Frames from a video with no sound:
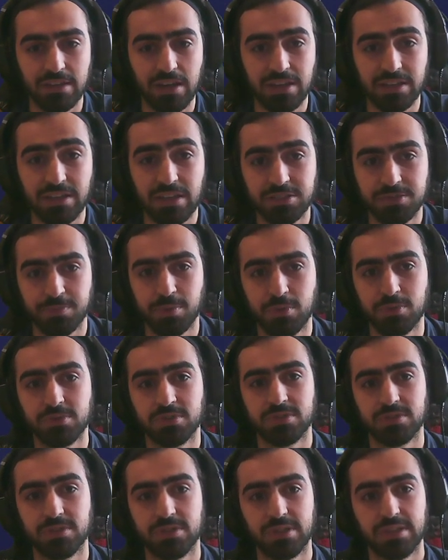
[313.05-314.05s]
I
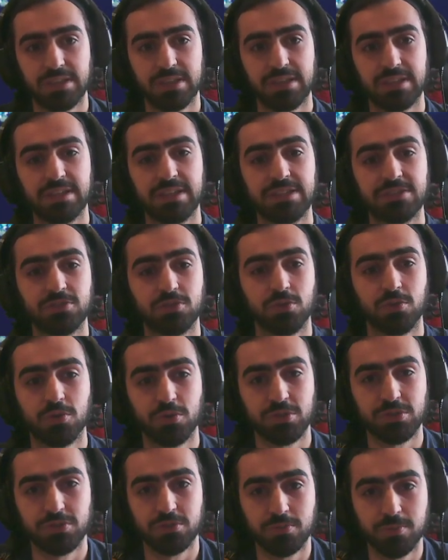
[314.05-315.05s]
suppose these are your
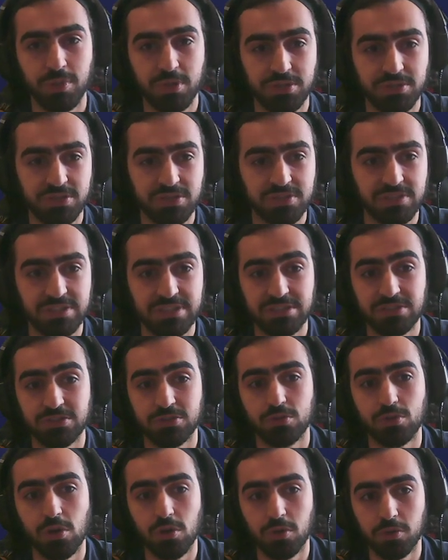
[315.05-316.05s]
crystal purchases and these are
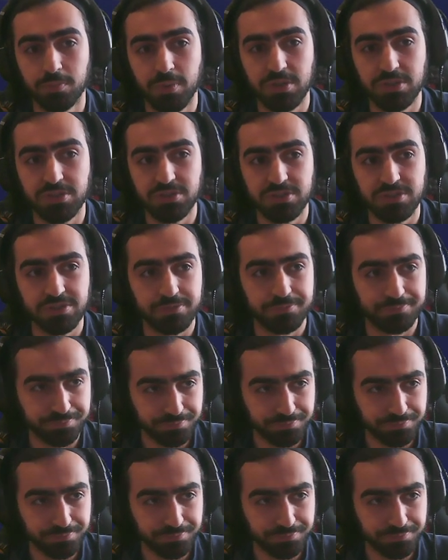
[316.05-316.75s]
your gold purchases.